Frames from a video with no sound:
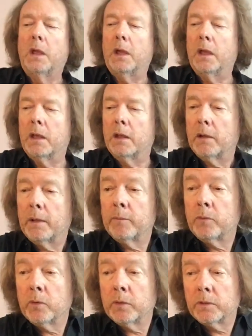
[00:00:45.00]
And
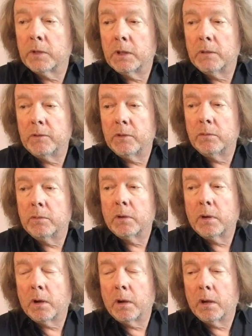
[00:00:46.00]
I'm going to give you
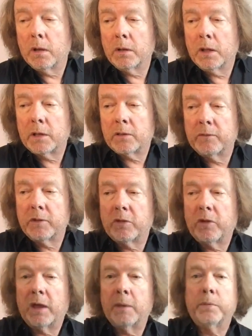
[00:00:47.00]
uh, lots of
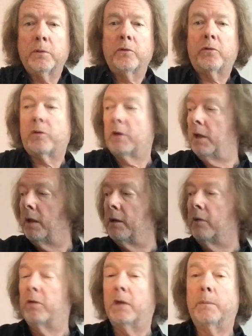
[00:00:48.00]
examples and
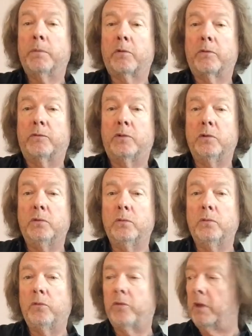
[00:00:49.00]
examples of
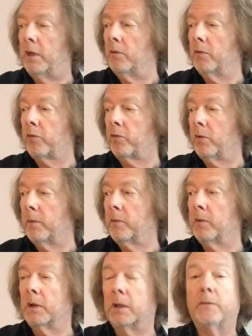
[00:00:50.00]
tunes. And also I'm
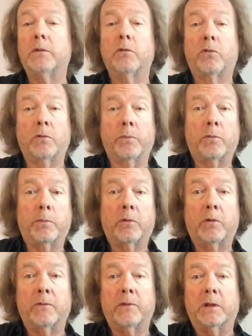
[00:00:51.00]
going to give you some
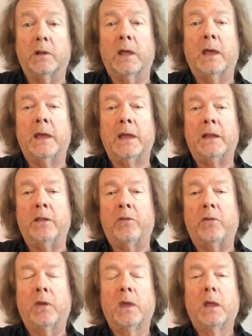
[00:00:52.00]
specific
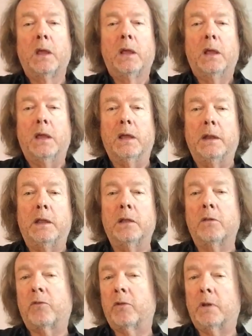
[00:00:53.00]
lines and
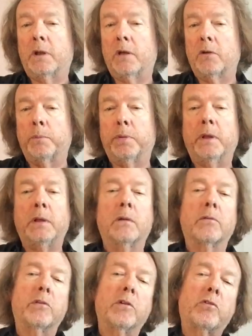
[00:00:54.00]
hints on how to play
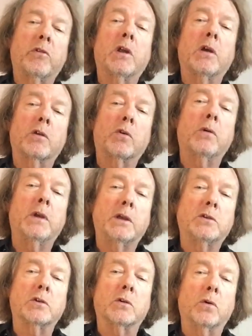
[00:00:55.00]
over this and how to
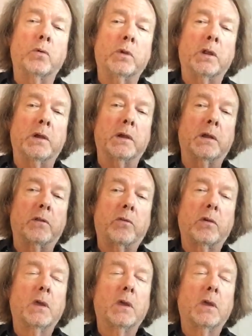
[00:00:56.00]
create your own lines.